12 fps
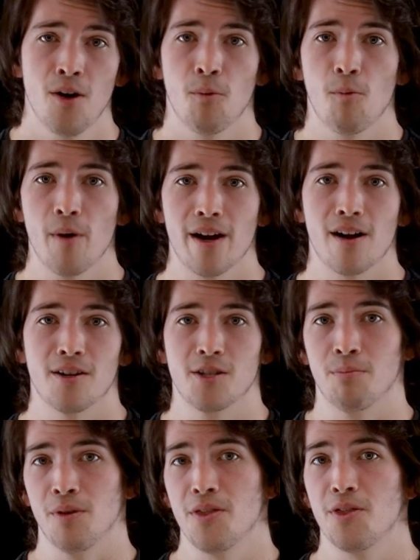where to
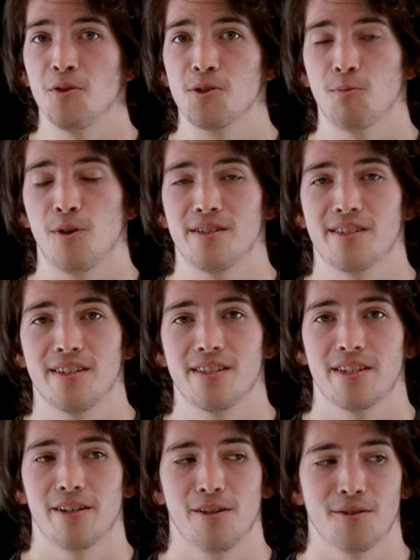put those ones and
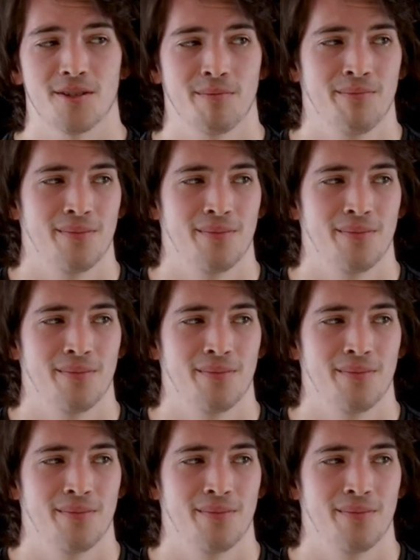zeros.